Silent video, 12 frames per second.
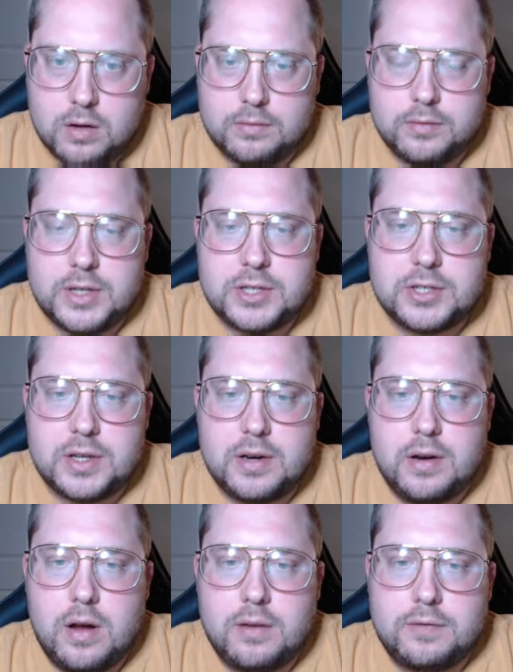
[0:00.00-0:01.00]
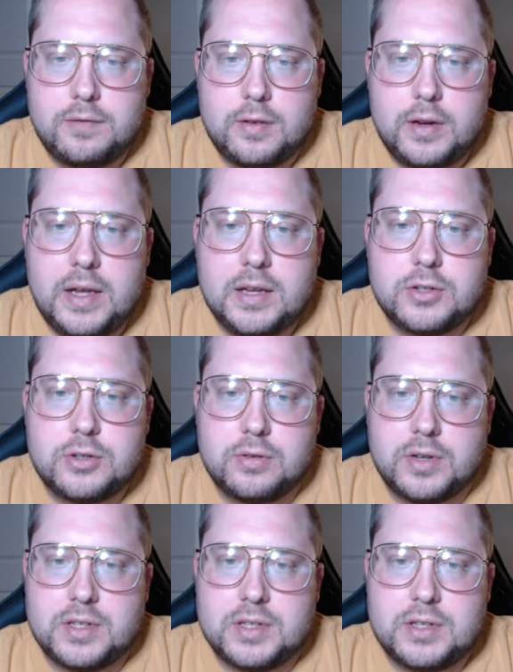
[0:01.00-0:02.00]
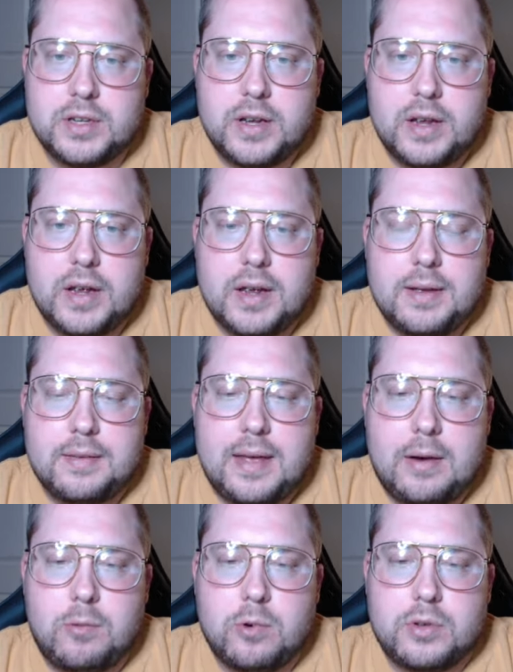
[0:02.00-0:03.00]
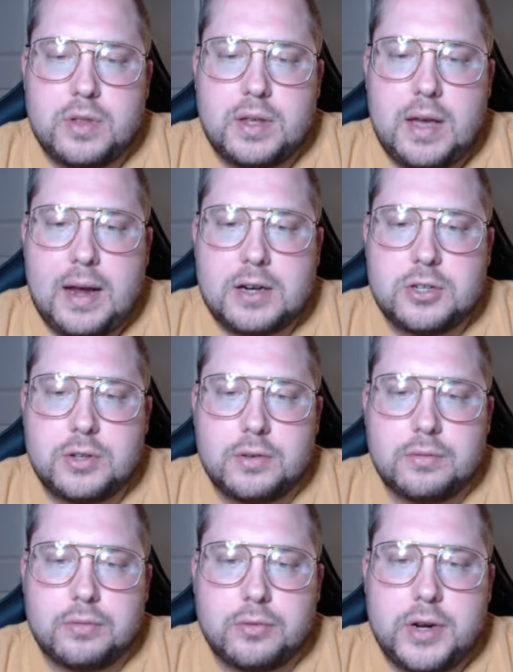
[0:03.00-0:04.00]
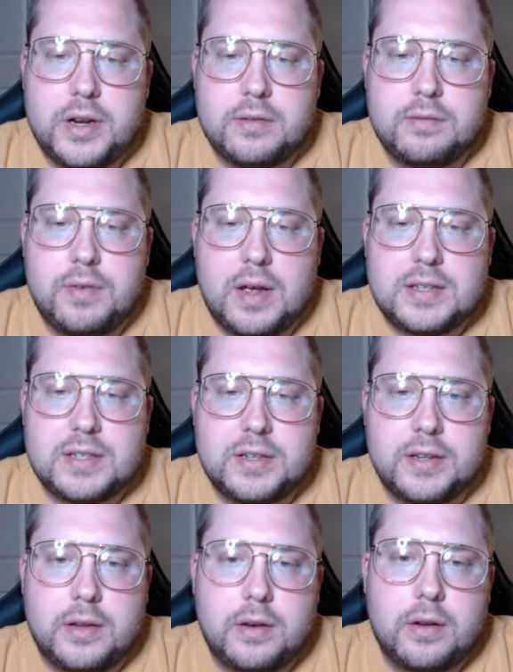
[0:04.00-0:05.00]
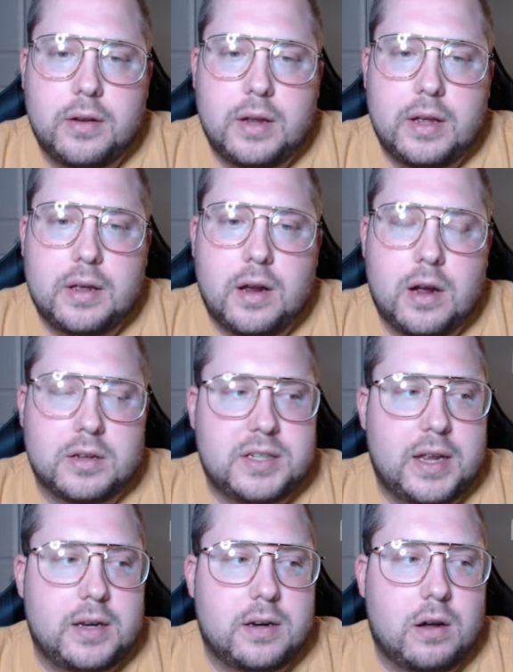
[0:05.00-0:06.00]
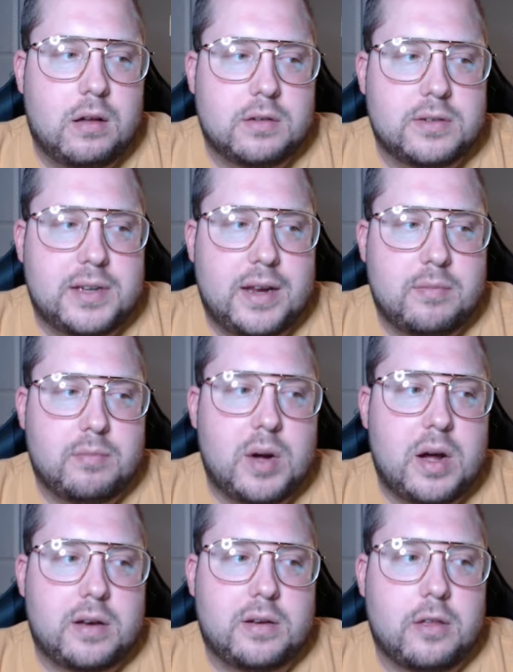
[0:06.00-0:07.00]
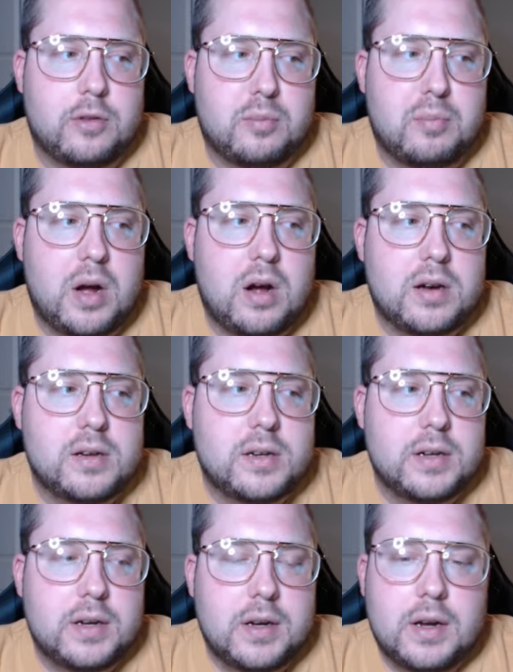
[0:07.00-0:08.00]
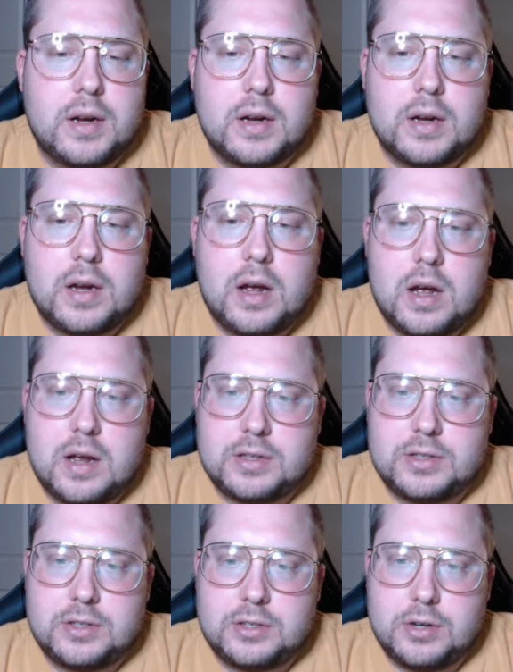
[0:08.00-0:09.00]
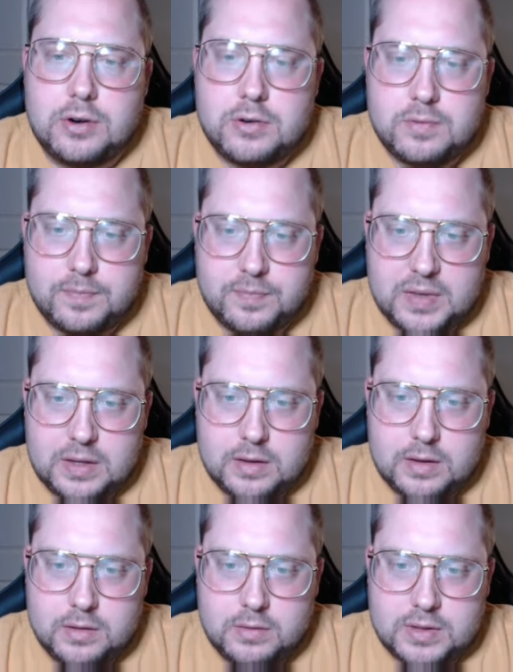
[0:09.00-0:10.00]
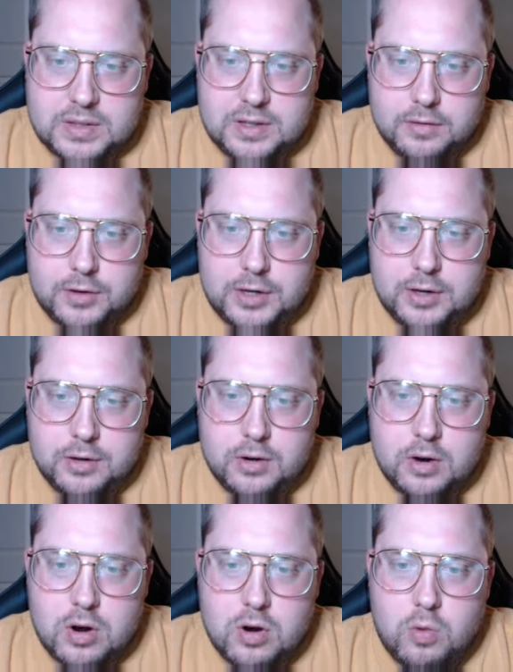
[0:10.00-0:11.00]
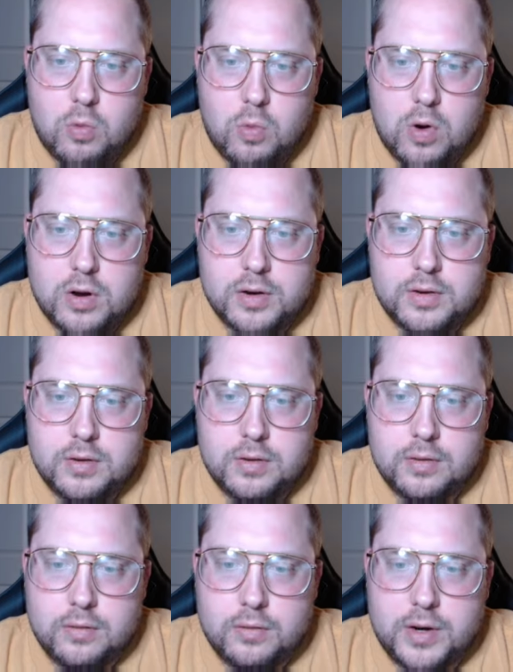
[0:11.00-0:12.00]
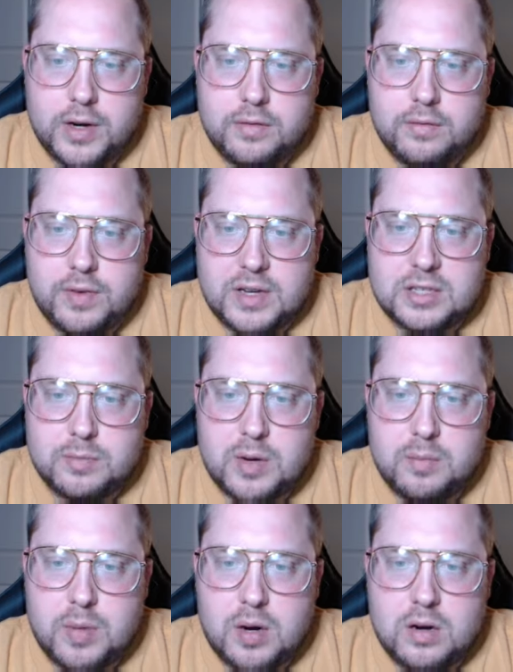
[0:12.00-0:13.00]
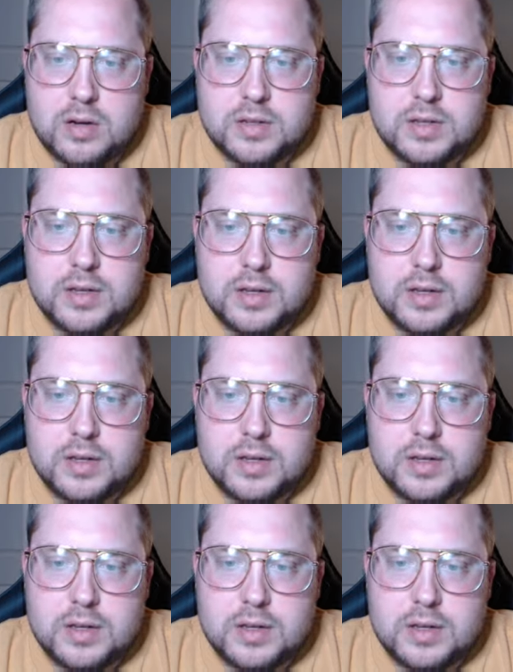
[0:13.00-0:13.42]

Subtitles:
reached enough interest that Worthy actually reinvested $10 and bought another bond. So you can see over here, one reinvestment bond.